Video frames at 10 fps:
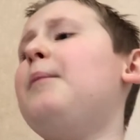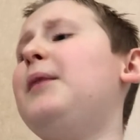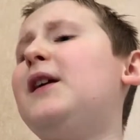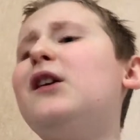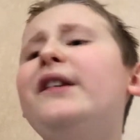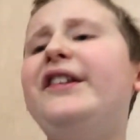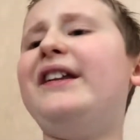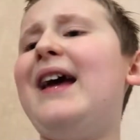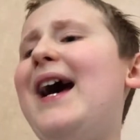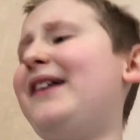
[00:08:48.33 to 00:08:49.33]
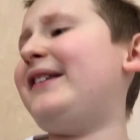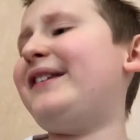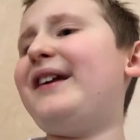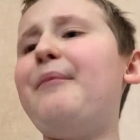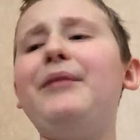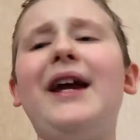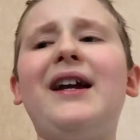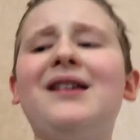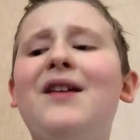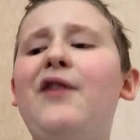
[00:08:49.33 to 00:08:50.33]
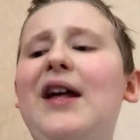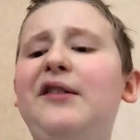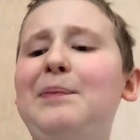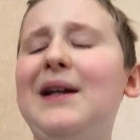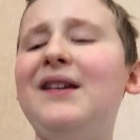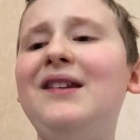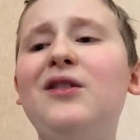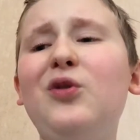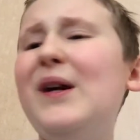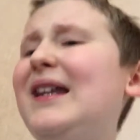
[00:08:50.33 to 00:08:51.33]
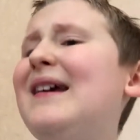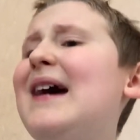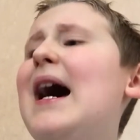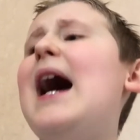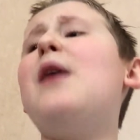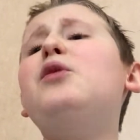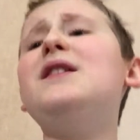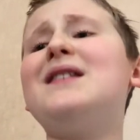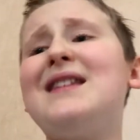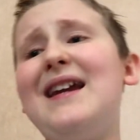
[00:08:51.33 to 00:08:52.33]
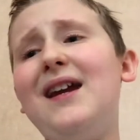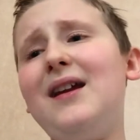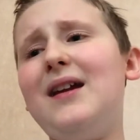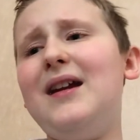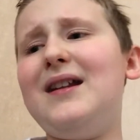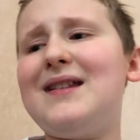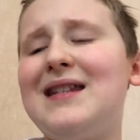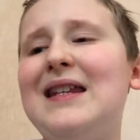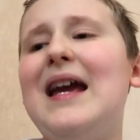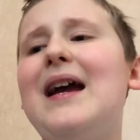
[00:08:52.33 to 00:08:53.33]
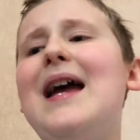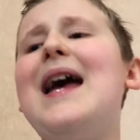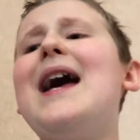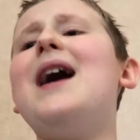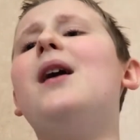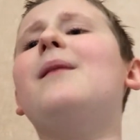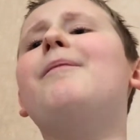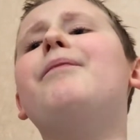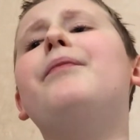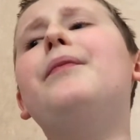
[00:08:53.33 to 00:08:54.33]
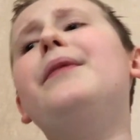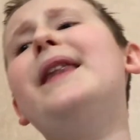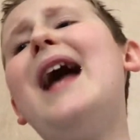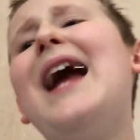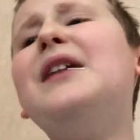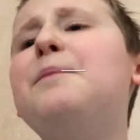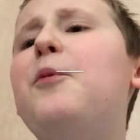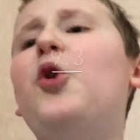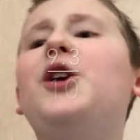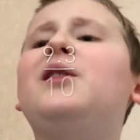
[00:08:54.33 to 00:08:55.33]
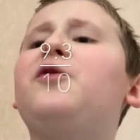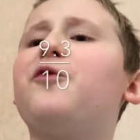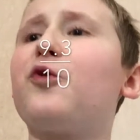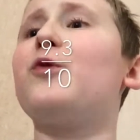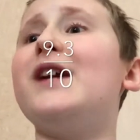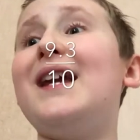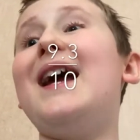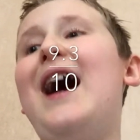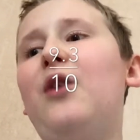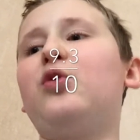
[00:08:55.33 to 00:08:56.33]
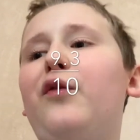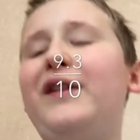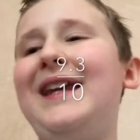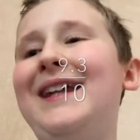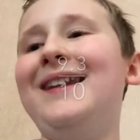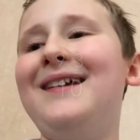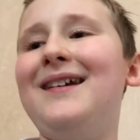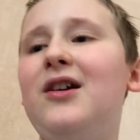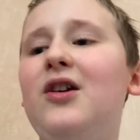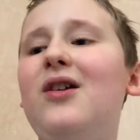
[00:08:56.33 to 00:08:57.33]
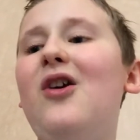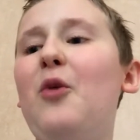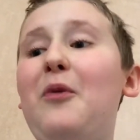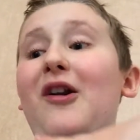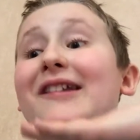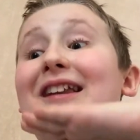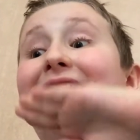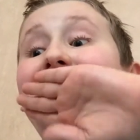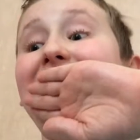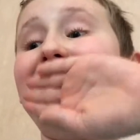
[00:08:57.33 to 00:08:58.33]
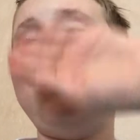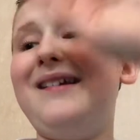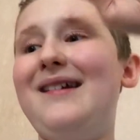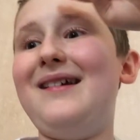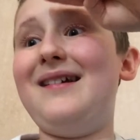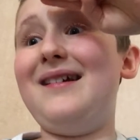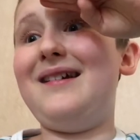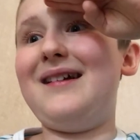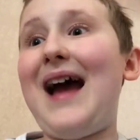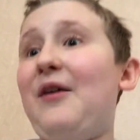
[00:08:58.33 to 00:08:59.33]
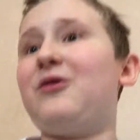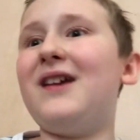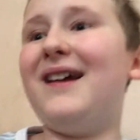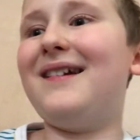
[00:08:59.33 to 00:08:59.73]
because it has some negative aspects to it, I would say it's 9.3 out of 10. Oh, parenthesis, out.